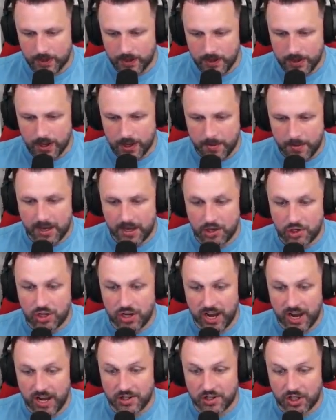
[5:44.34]
A Mega
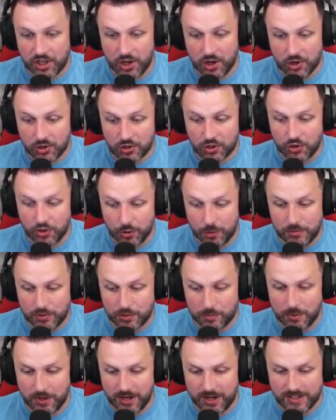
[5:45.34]
Charge Chaos Corrupt
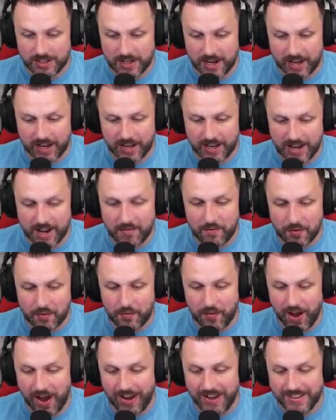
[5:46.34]
Spirit, and I can never
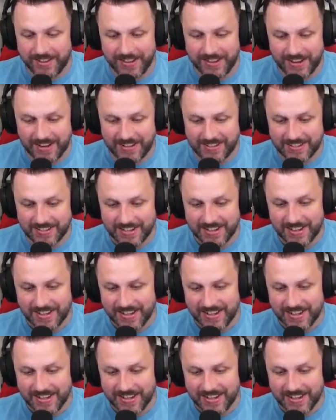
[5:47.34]
find these